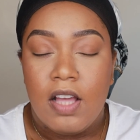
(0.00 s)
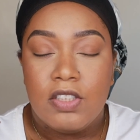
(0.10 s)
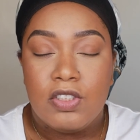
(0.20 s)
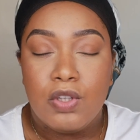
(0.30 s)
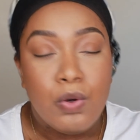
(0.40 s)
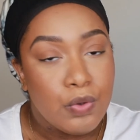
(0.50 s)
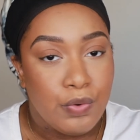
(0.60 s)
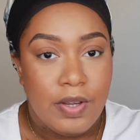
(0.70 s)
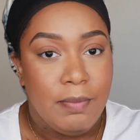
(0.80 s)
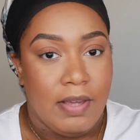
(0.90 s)
so
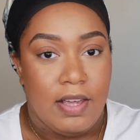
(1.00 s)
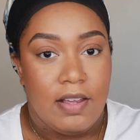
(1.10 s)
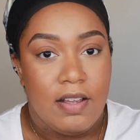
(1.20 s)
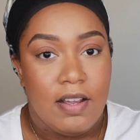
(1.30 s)
creamy.